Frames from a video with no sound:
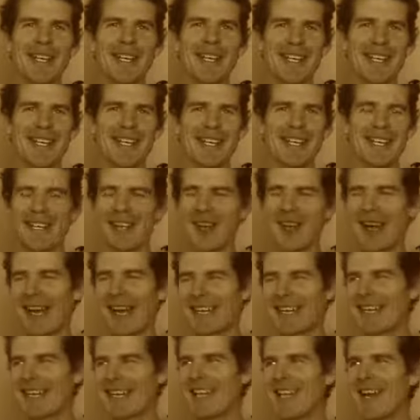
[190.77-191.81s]

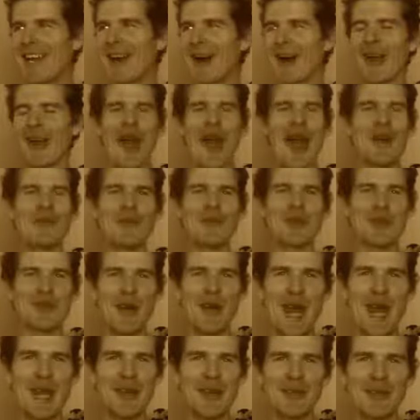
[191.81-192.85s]
Like, I don't have to
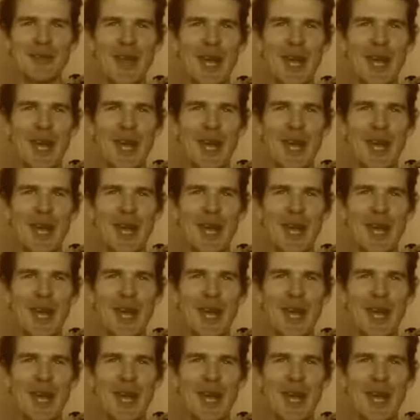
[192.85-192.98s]
train to